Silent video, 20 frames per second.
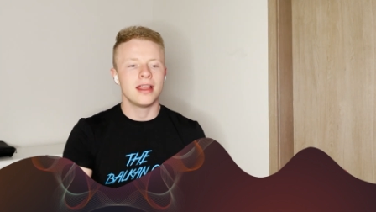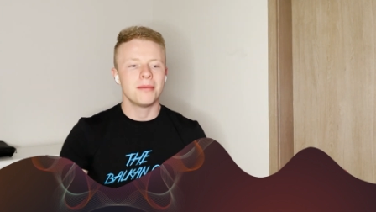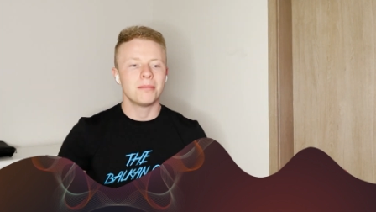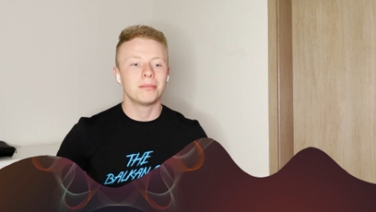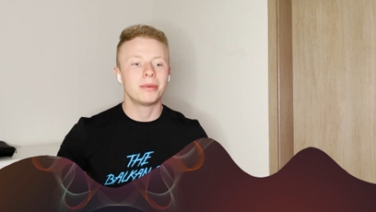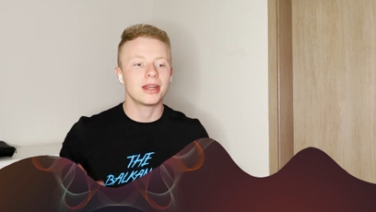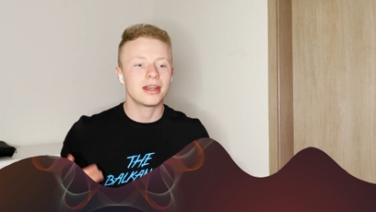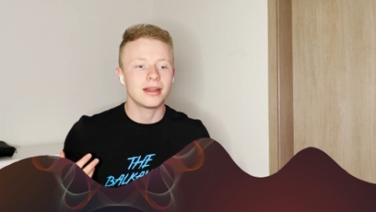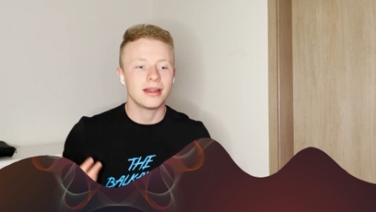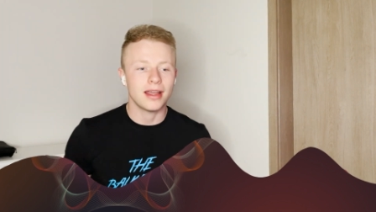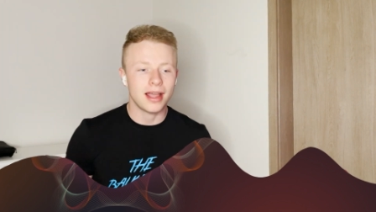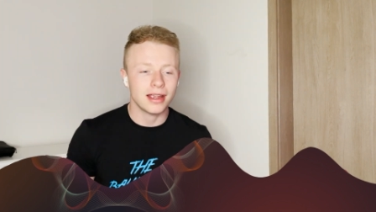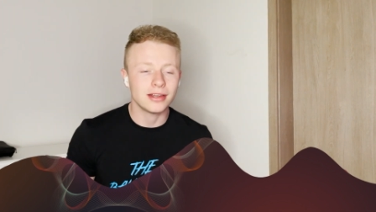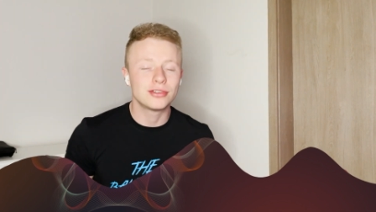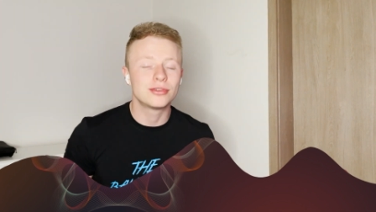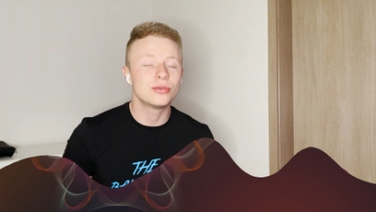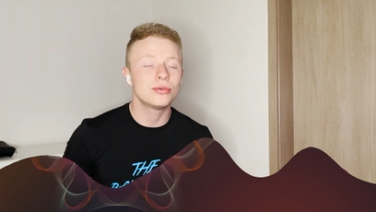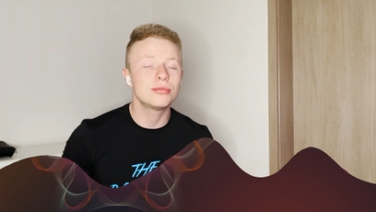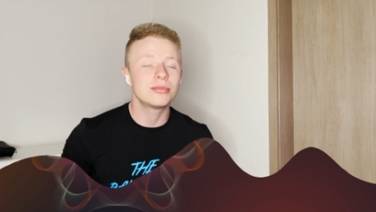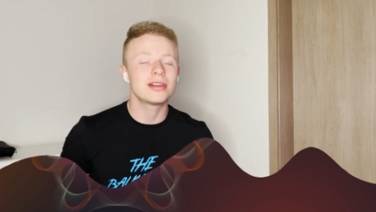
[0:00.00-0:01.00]
but I
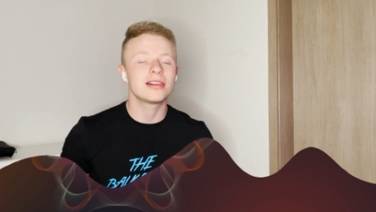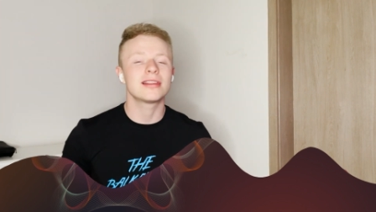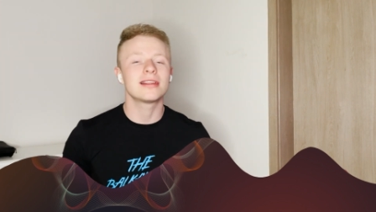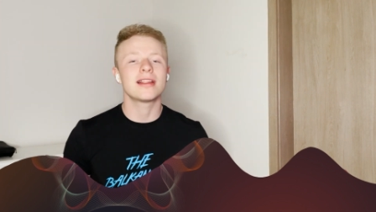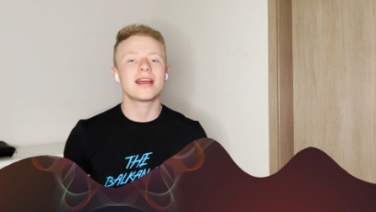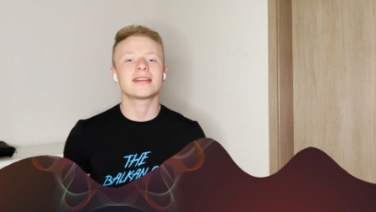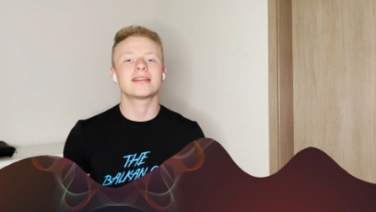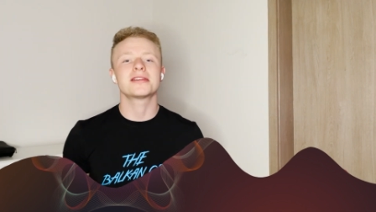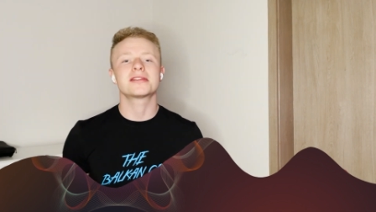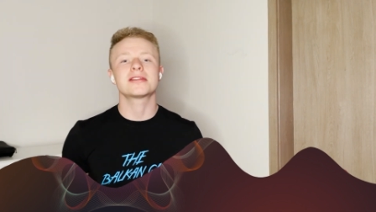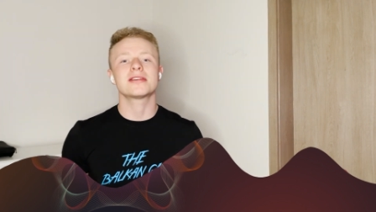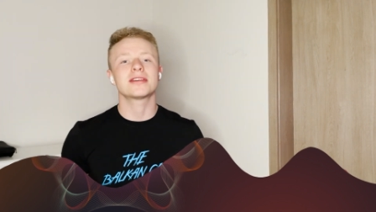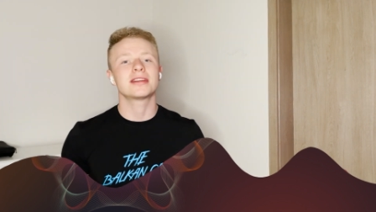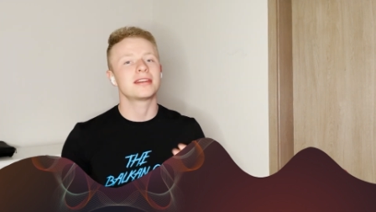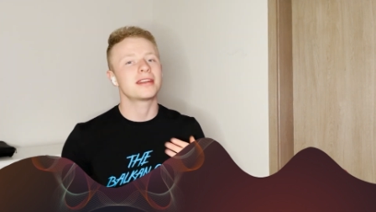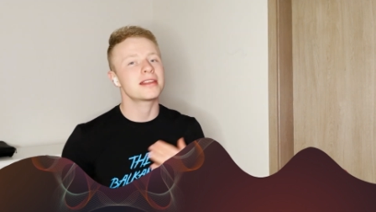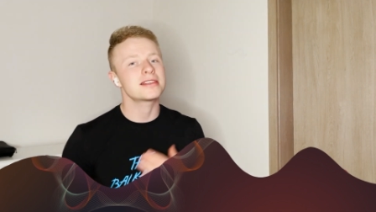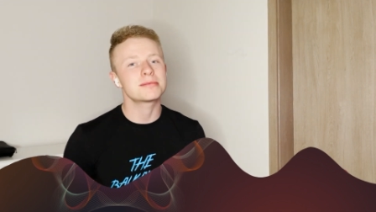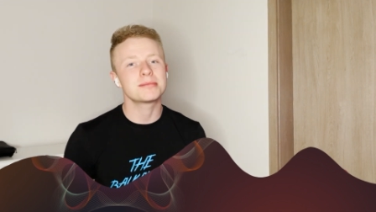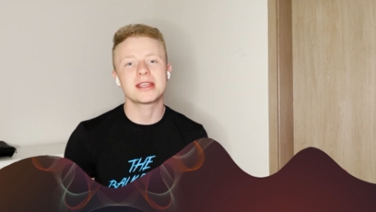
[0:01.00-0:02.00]
do really like the song. It
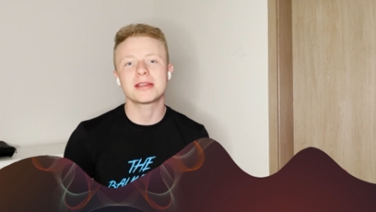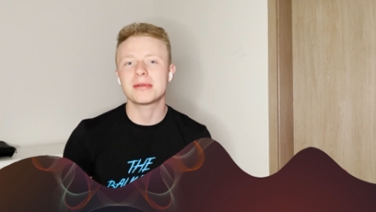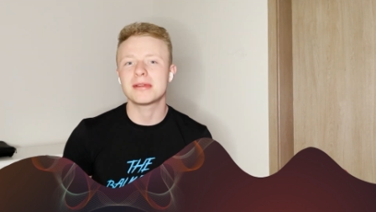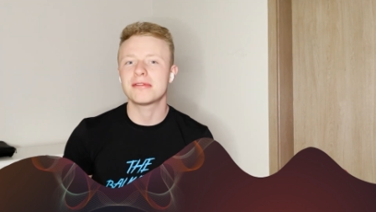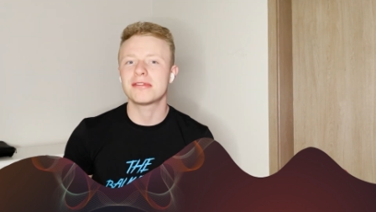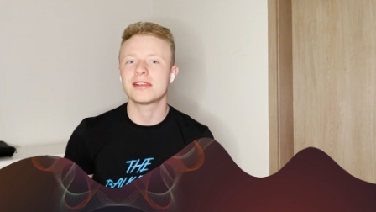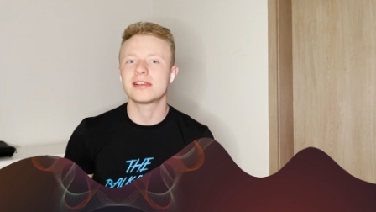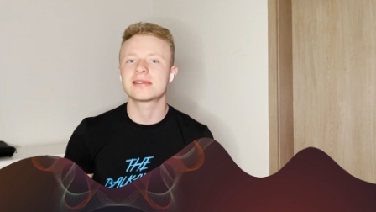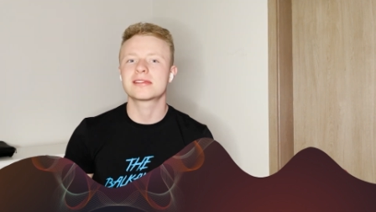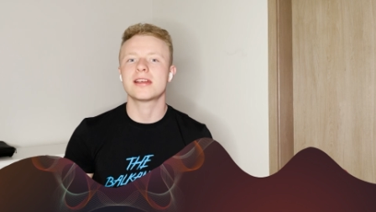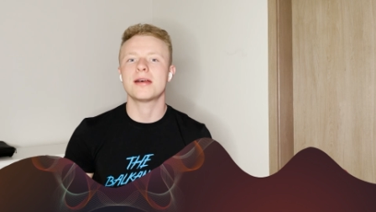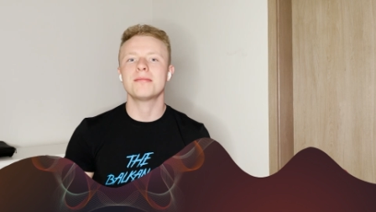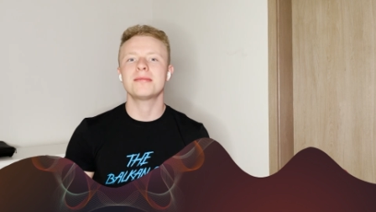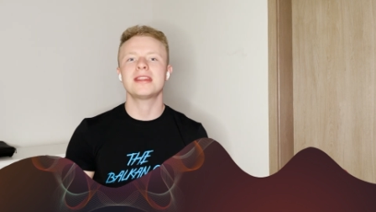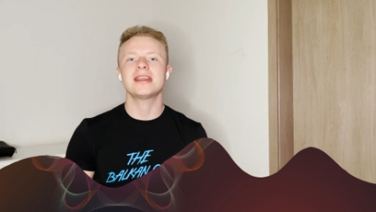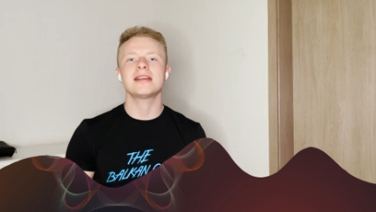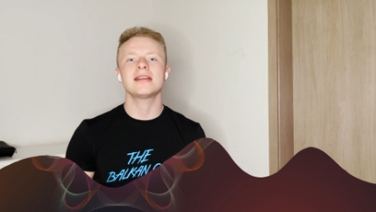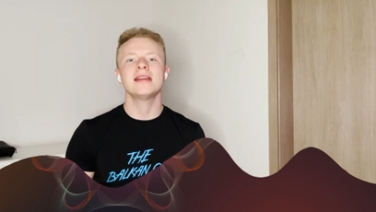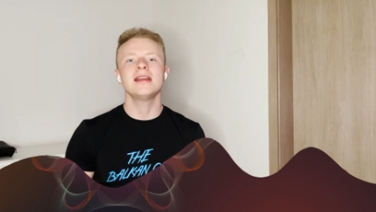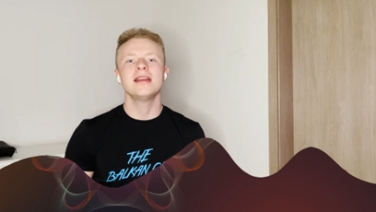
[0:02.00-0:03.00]
does make me feel
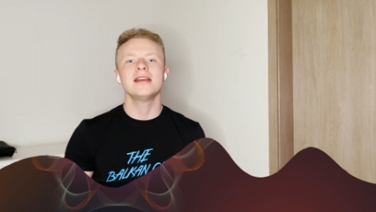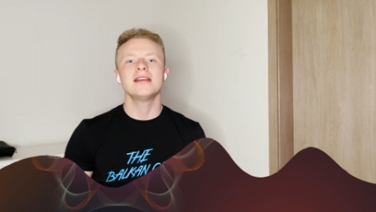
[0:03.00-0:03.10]
something,